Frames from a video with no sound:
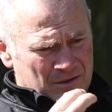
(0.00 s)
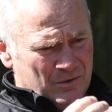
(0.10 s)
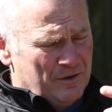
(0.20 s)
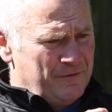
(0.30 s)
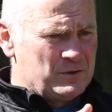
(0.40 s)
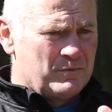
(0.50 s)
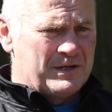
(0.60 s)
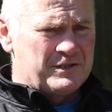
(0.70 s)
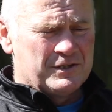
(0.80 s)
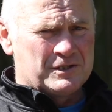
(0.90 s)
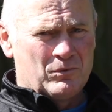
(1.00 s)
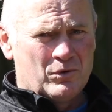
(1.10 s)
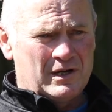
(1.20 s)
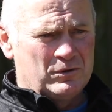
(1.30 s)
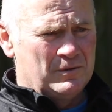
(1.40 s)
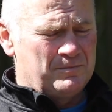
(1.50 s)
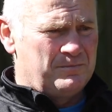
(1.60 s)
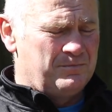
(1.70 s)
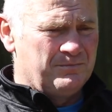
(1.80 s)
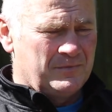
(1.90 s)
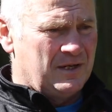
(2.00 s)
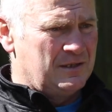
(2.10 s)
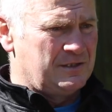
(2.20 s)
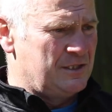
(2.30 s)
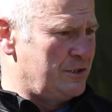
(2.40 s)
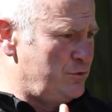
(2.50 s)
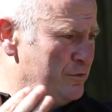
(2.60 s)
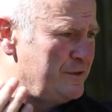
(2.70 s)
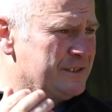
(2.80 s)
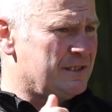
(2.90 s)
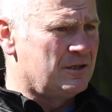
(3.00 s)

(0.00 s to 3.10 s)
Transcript: All the things we've mentioned this morning, I hope, you know, it's just the truth, isn't it?